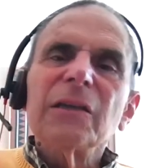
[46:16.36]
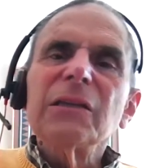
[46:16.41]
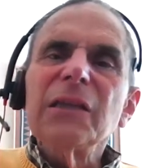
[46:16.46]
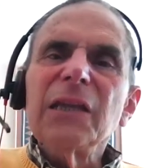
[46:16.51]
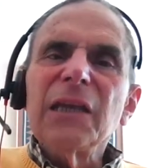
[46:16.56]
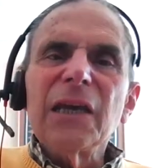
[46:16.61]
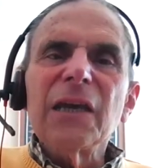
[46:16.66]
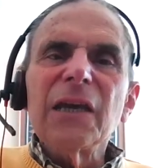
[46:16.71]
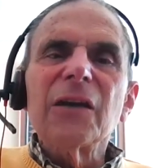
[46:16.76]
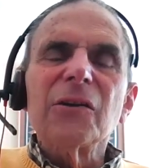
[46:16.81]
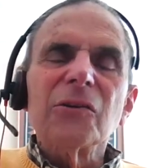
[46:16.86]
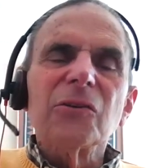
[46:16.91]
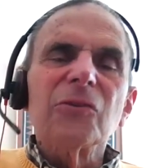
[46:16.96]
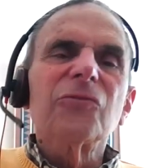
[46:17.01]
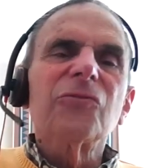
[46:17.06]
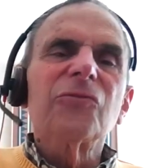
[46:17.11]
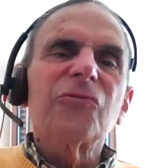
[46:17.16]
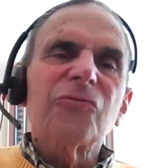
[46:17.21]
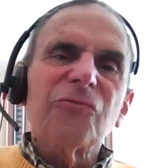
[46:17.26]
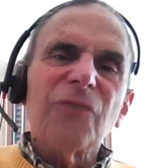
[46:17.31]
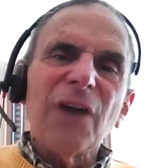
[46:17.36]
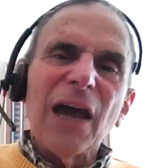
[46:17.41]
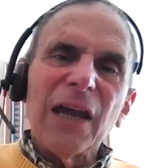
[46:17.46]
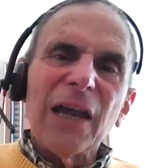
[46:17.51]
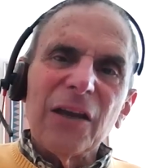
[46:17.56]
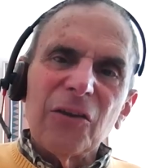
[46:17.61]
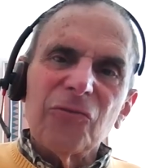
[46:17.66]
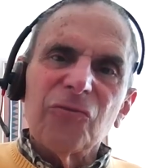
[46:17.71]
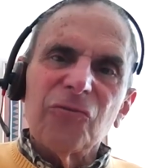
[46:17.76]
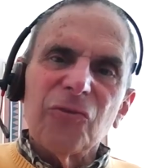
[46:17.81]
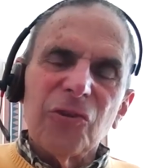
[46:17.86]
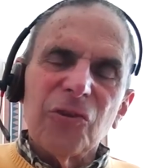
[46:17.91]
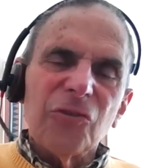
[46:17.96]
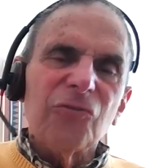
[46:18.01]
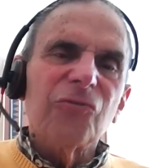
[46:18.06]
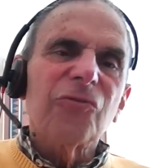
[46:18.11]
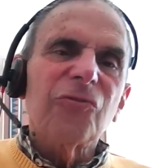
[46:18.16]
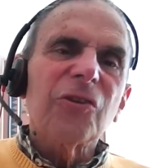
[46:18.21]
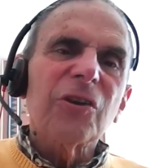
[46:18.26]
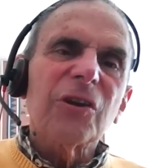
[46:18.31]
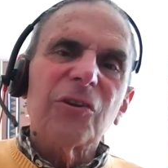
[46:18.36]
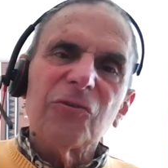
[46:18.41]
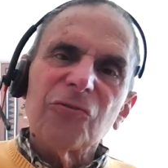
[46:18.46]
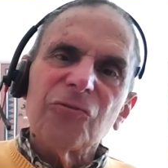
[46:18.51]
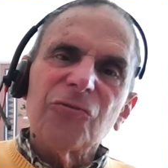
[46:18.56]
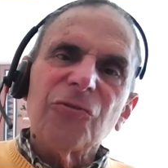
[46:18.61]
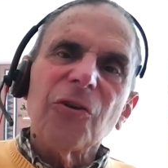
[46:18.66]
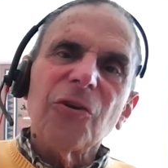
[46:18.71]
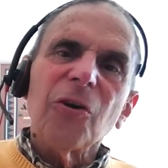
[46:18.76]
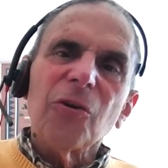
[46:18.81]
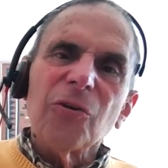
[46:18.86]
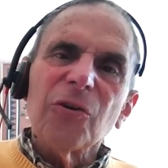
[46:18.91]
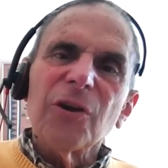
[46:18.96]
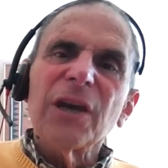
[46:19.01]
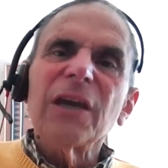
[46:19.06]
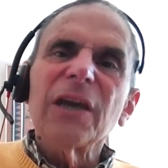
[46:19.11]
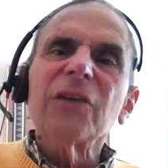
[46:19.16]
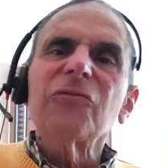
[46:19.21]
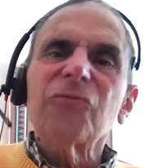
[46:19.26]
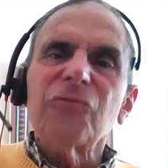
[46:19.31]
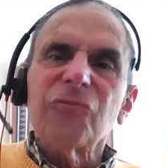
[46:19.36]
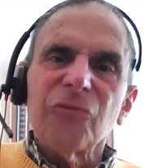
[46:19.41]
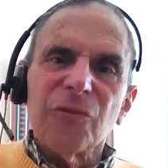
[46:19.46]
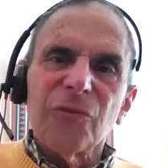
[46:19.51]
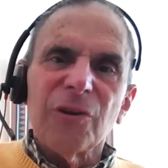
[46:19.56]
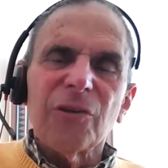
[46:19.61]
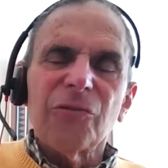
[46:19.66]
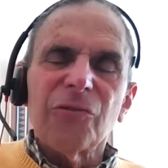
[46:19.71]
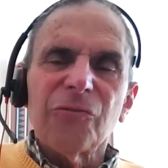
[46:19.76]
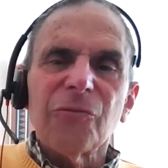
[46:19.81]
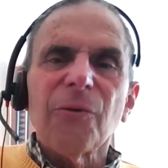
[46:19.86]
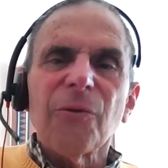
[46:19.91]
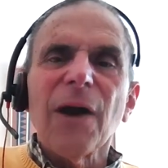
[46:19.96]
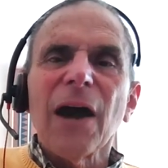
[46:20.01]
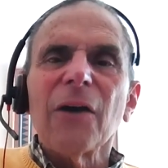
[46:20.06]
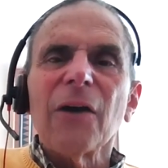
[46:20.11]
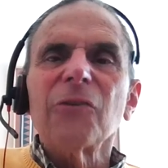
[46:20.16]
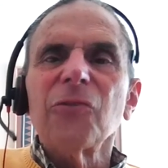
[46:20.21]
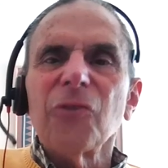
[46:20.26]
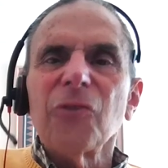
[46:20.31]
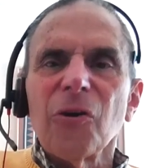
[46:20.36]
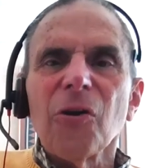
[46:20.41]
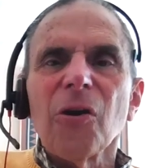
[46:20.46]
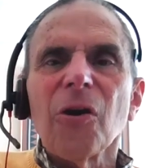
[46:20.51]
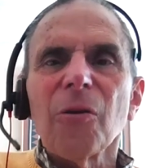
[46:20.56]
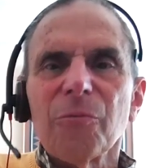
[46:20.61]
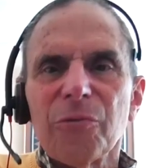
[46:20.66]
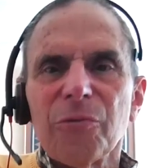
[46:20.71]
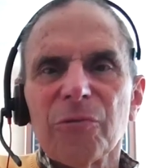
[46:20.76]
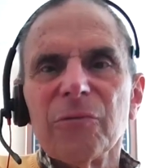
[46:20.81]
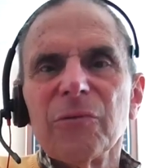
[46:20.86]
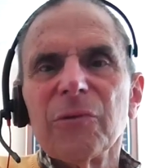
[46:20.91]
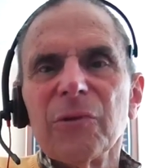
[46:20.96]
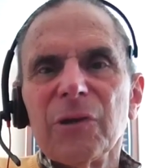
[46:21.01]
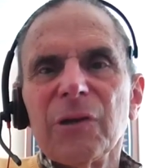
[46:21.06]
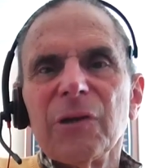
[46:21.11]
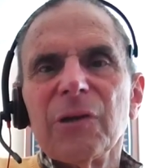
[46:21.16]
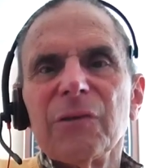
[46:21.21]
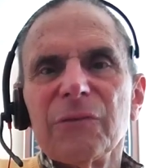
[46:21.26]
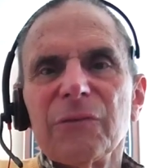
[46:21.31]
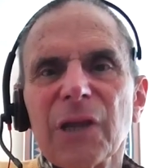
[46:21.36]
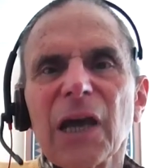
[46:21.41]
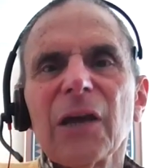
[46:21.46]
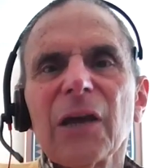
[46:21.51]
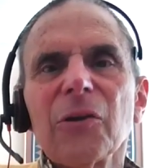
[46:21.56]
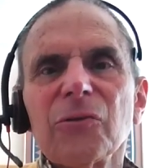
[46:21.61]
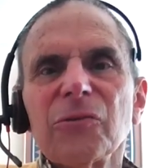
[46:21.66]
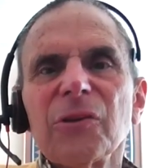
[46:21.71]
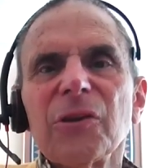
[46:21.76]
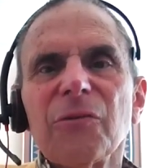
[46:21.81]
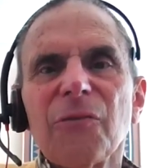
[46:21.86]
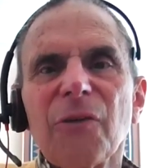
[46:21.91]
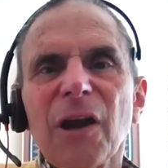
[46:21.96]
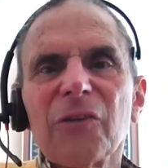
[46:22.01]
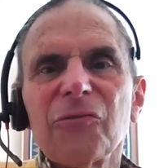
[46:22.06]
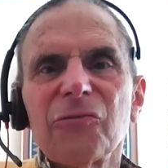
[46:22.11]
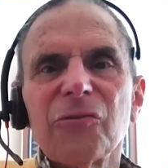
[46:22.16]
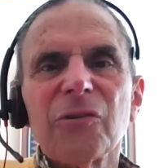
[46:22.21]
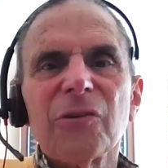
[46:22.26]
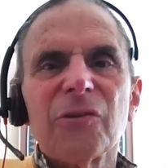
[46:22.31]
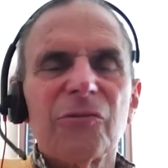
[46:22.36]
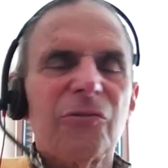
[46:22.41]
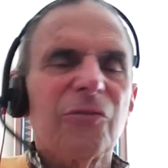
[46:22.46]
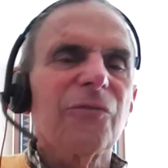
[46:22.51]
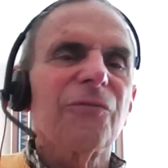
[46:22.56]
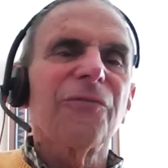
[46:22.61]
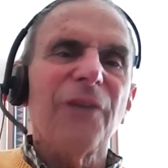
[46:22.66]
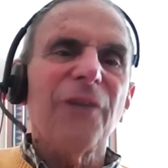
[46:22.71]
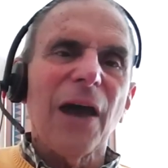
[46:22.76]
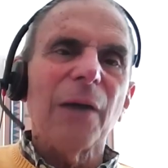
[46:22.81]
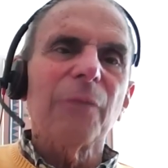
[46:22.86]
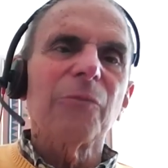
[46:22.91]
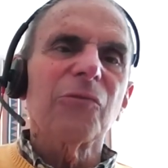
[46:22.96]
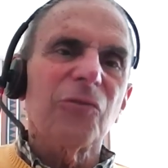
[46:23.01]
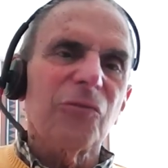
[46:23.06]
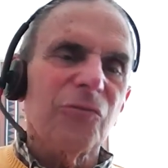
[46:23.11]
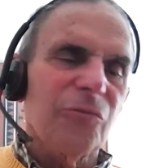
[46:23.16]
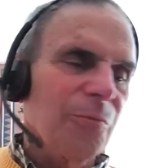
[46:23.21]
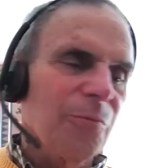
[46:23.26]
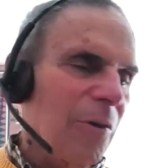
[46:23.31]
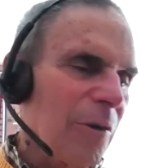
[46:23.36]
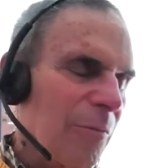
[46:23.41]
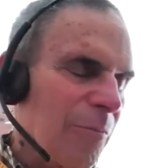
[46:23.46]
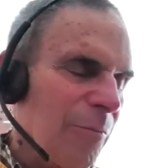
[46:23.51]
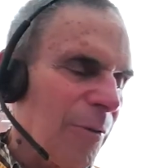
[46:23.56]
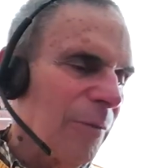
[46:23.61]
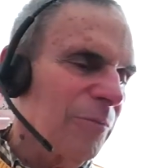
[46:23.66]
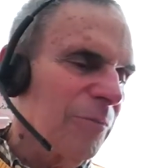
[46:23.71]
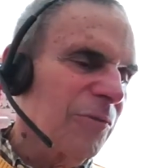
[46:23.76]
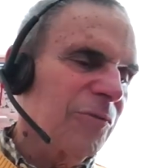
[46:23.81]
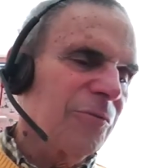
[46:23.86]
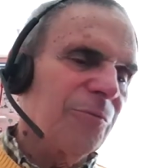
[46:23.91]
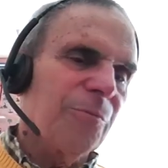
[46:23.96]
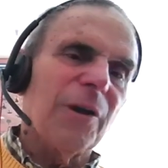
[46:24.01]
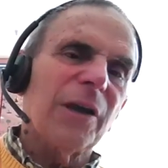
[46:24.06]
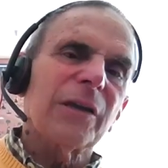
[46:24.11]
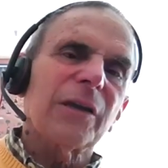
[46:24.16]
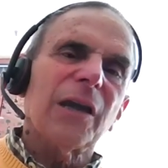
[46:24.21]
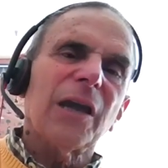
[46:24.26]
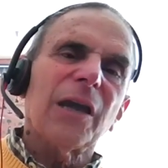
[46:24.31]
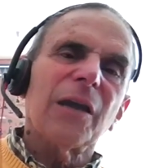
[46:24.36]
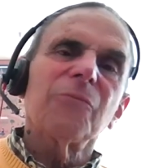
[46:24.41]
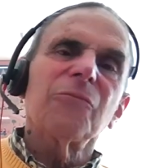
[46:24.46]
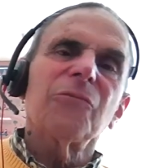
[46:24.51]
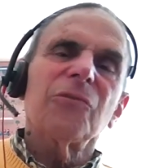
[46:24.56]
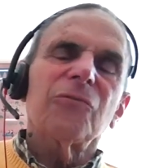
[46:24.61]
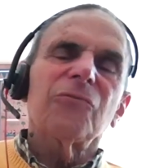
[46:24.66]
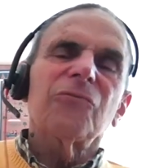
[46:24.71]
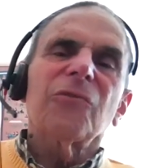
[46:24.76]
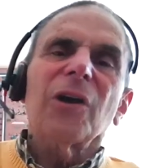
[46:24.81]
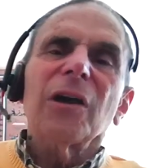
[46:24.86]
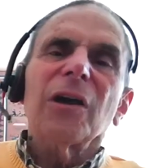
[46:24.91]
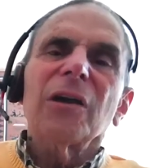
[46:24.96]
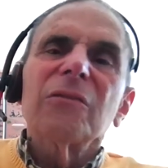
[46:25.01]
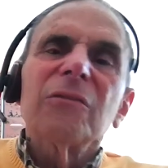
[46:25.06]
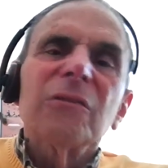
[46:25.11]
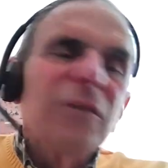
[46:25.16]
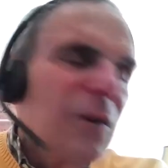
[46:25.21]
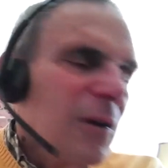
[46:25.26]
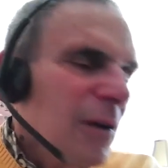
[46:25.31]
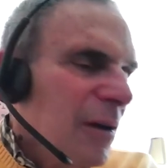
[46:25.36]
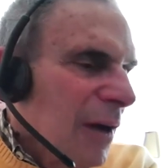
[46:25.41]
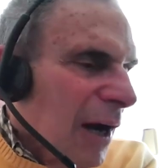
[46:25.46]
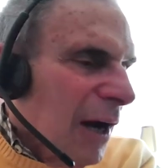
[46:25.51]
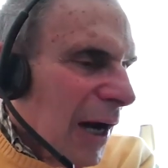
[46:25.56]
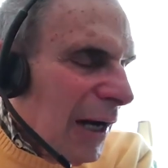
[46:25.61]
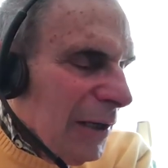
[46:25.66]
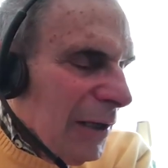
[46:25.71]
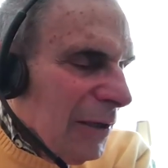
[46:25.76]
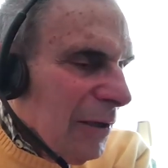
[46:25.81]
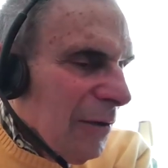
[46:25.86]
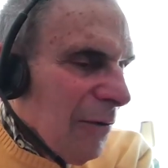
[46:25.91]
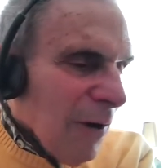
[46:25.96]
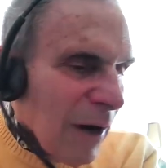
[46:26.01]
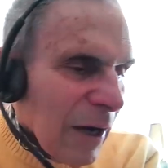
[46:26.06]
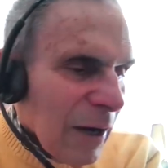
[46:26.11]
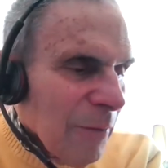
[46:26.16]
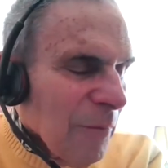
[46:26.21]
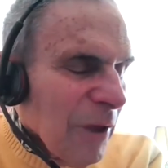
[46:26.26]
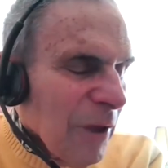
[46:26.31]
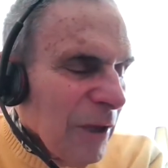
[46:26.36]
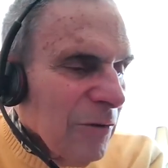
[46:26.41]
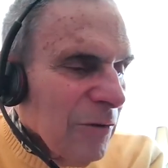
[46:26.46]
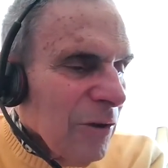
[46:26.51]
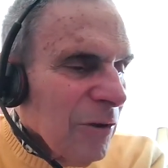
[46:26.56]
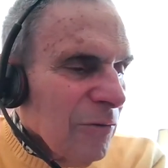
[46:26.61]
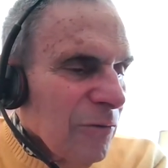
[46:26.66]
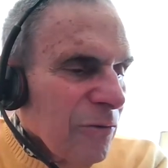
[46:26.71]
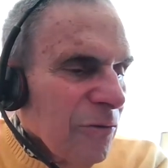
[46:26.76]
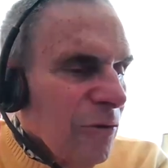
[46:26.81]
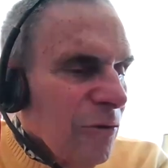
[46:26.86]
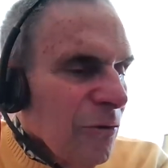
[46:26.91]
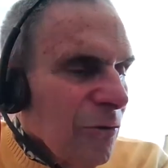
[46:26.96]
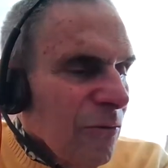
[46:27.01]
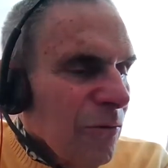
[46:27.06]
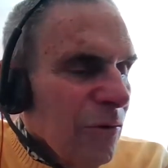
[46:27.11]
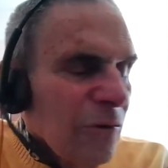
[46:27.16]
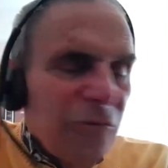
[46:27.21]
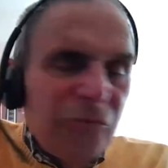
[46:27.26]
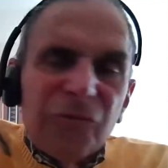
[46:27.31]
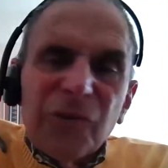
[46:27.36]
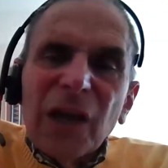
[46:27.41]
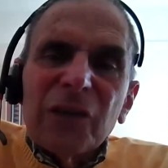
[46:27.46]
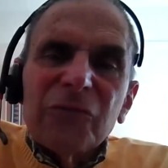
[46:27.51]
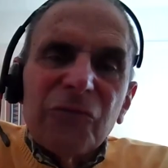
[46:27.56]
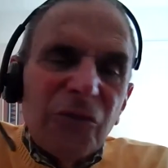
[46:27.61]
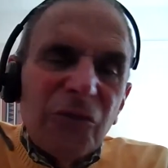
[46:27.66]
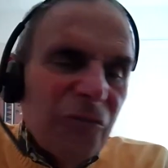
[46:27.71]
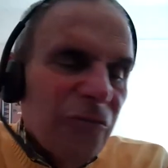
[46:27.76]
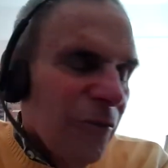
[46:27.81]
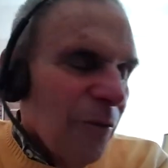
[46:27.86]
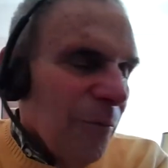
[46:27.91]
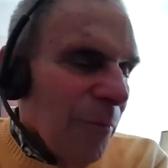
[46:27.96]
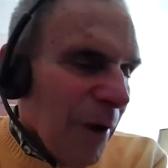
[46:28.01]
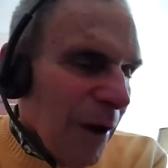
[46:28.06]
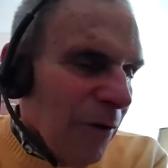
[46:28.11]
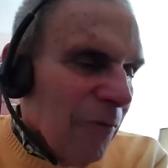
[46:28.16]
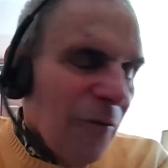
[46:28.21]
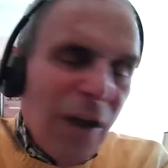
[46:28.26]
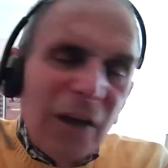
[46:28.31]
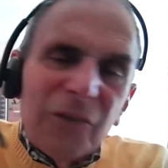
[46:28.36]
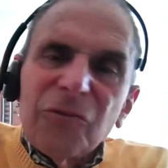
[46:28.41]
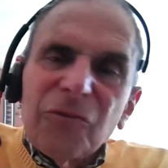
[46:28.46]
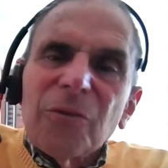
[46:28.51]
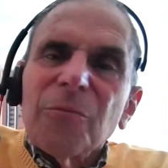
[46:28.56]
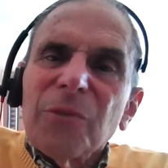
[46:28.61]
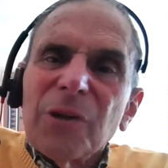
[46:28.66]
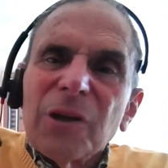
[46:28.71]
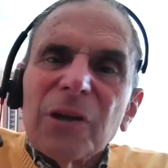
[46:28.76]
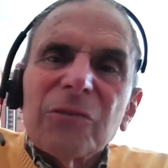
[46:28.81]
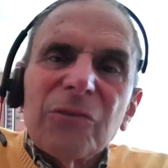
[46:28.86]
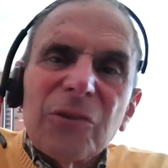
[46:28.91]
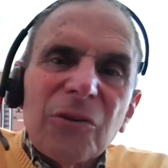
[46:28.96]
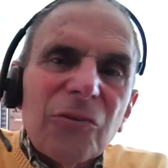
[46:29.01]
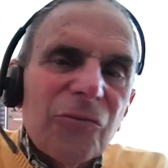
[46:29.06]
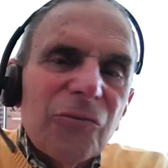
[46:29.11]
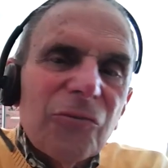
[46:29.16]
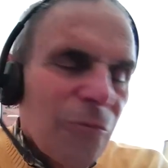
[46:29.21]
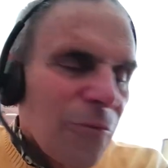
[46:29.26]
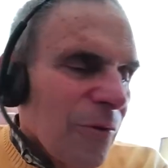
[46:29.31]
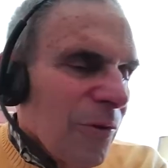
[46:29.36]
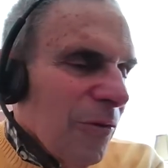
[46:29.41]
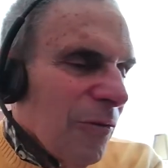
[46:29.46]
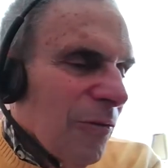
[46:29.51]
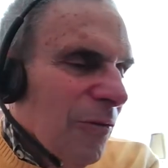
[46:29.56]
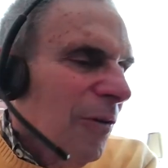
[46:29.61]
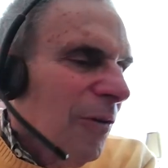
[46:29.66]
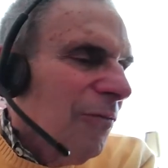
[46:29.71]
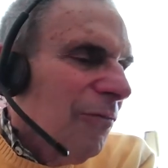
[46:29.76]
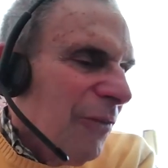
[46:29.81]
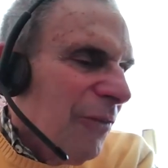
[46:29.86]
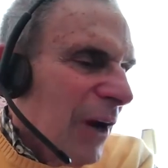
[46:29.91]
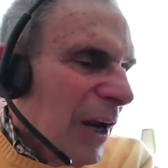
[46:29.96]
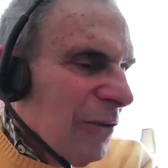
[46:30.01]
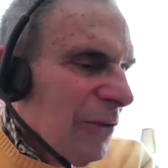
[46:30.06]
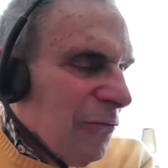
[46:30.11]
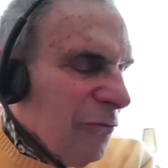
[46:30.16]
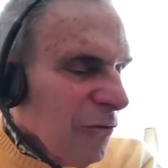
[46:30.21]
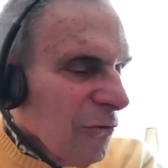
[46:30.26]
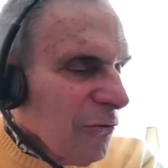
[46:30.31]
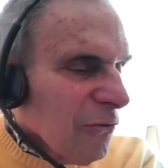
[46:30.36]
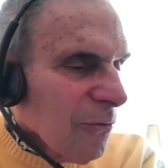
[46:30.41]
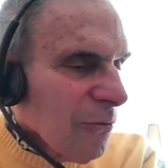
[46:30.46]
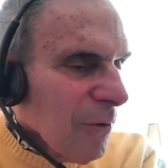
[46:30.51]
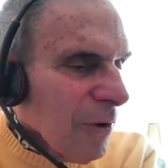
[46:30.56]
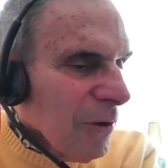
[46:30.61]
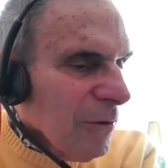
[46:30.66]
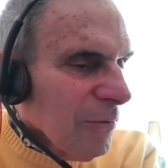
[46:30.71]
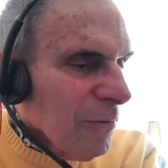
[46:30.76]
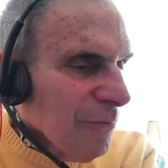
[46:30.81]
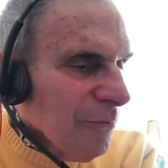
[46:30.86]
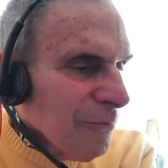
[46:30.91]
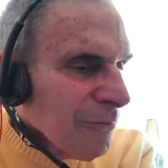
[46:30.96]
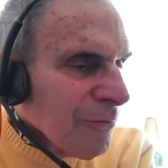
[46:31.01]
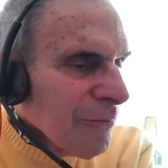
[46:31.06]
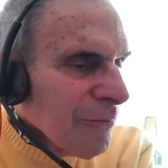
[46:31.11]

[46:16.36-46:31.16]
legal strategies to control history throughout Europe, not only Russia. It's a fabulous book published by Cambridge. I highly recommend it to you. It's not just about Russia, but it deals with France as well.